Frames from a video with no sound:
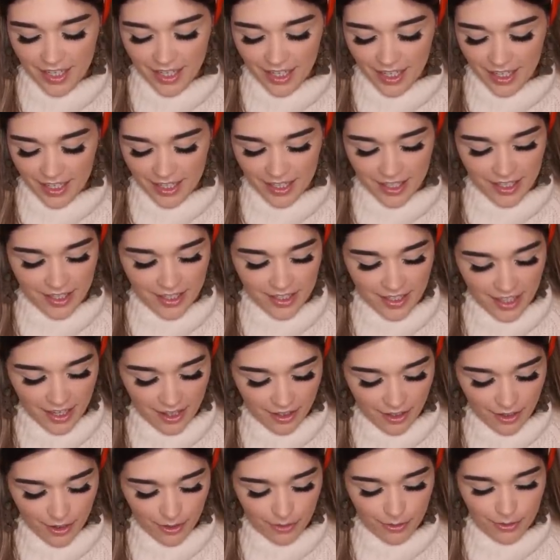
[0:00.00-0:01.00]
in
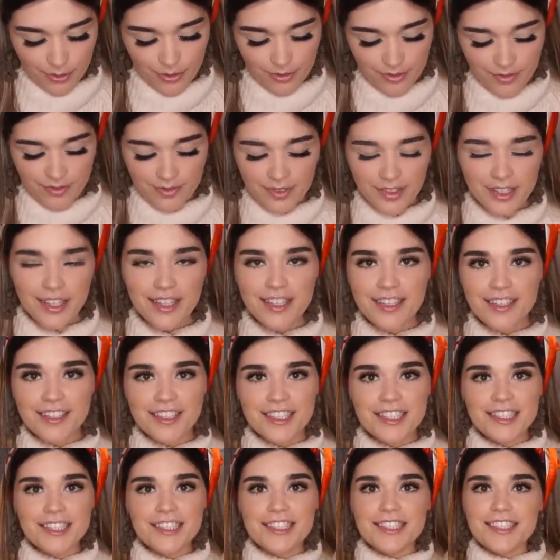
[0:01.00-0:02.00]
yellow,
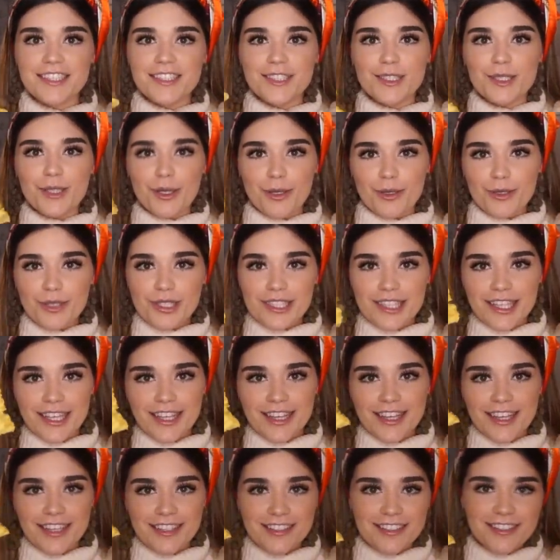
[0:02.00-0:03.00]
so it looks
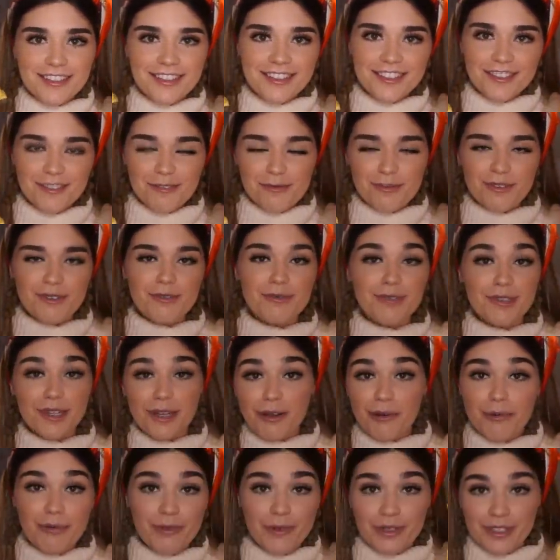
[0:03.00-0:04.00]
like this. You're probably
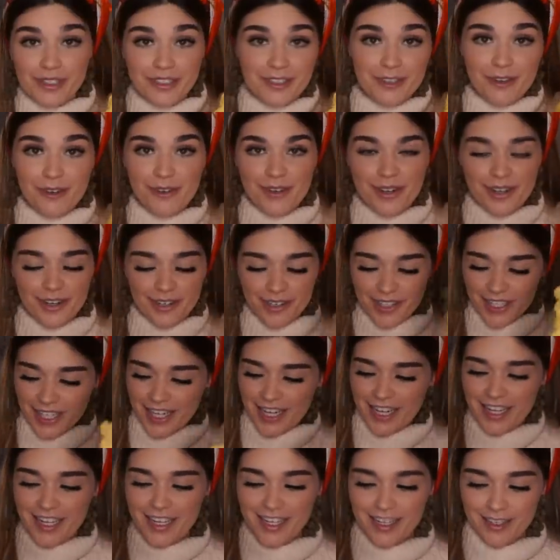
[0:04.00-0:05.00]
like, what is going on?
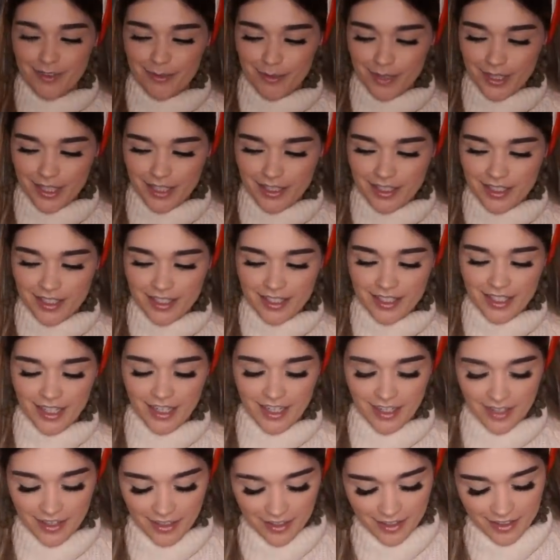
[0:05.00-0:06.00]
But
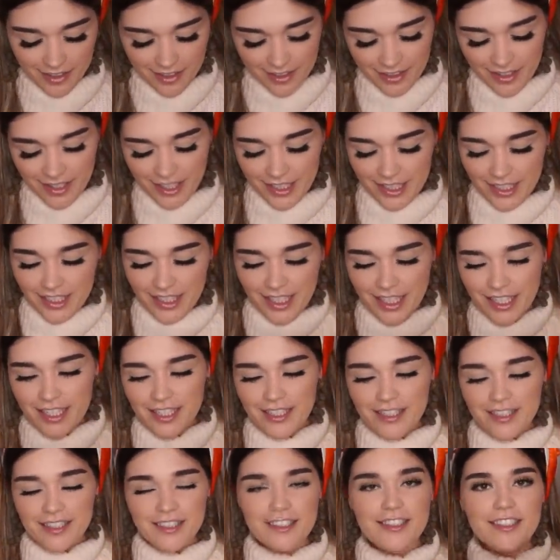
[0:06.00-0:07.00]
this
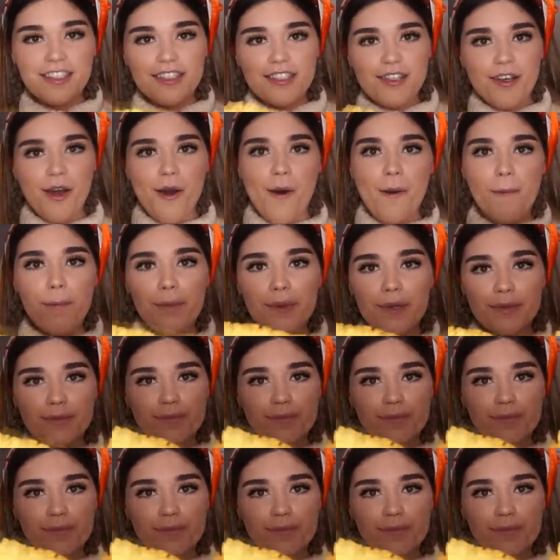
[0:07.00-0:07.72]
is the top.